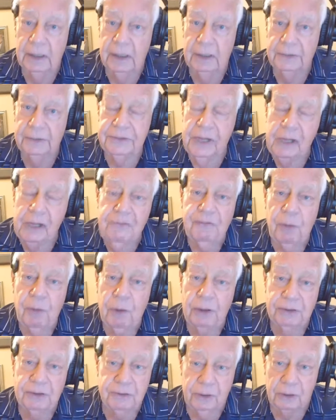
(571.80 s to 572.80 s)
Doug
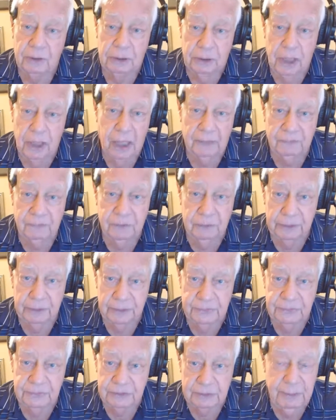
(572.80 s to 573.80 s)
Ford took a lot of
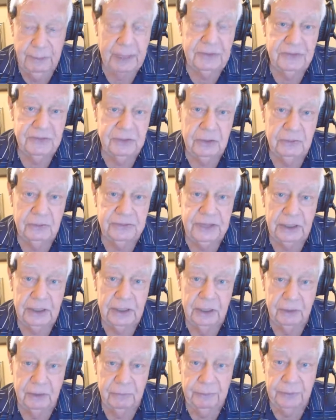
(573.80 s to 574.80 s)
criticism, and still
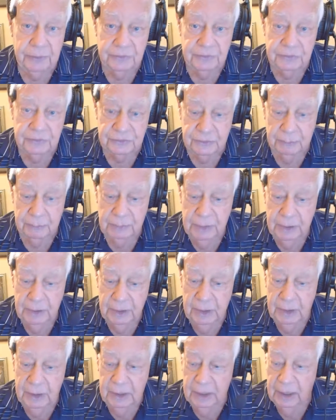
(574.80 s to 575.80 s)
taking criticism,
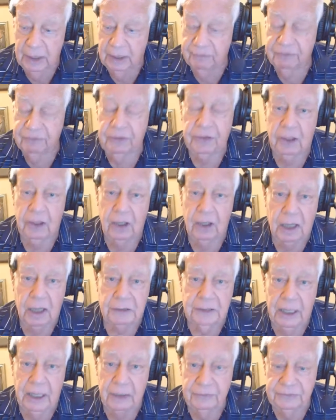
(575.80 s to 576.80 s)
for the
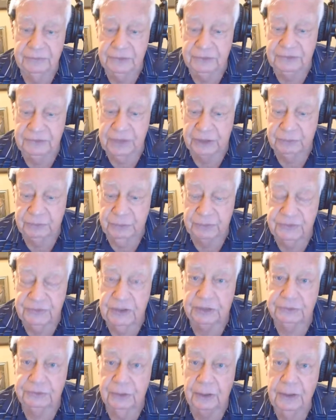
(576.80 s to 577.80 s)
lockdowns, etc.,
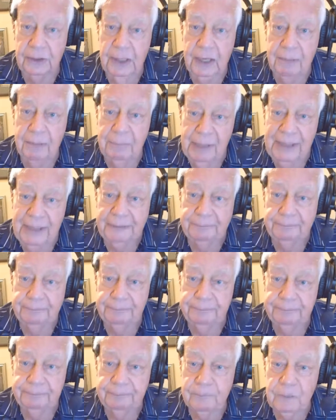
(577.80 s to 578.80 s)
etc. But
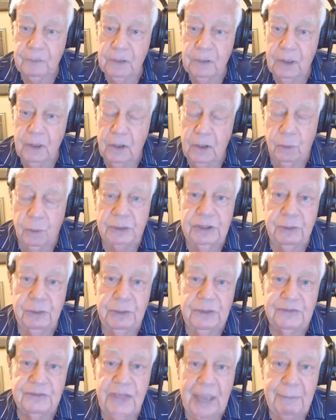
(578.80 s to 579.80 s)
when you
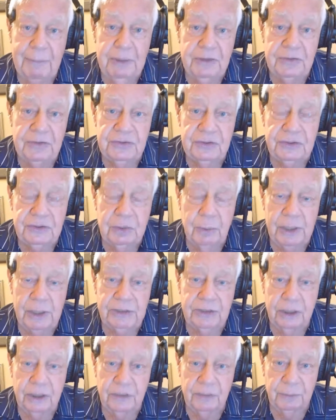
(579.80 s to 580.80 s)
examine the
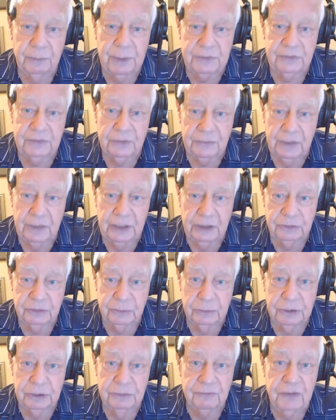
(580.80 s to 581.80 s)
situation in the rest of the
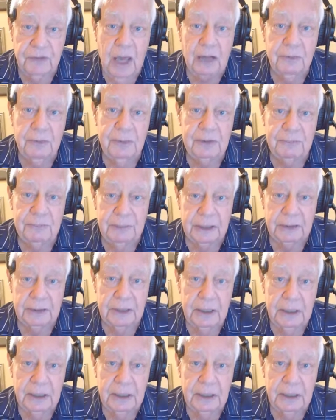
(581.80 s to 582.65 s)
country, you've got to admit